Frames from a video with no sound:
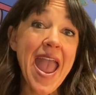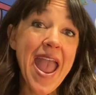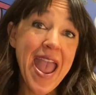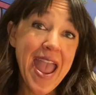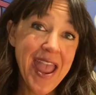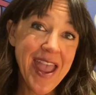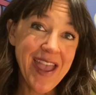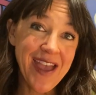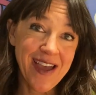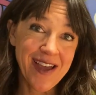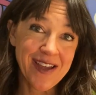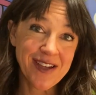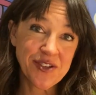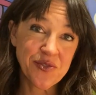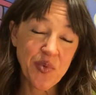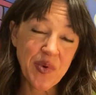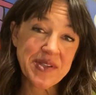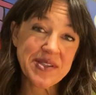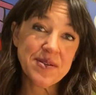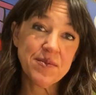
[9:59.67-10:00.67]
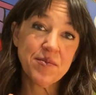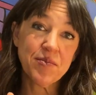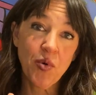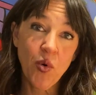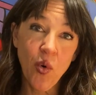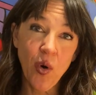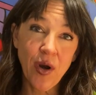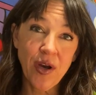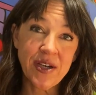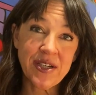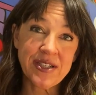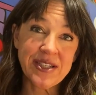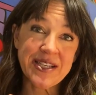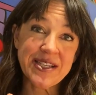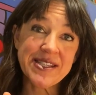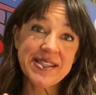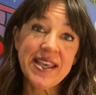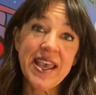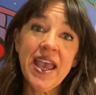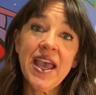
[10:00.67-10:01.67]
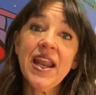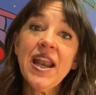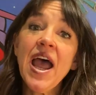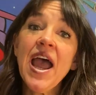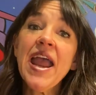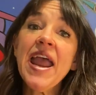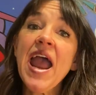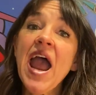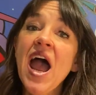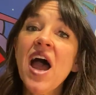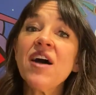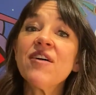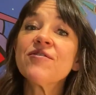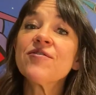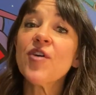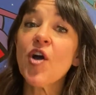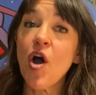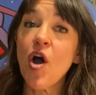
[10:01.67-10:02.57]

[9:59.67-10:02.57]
And what's important is, can I have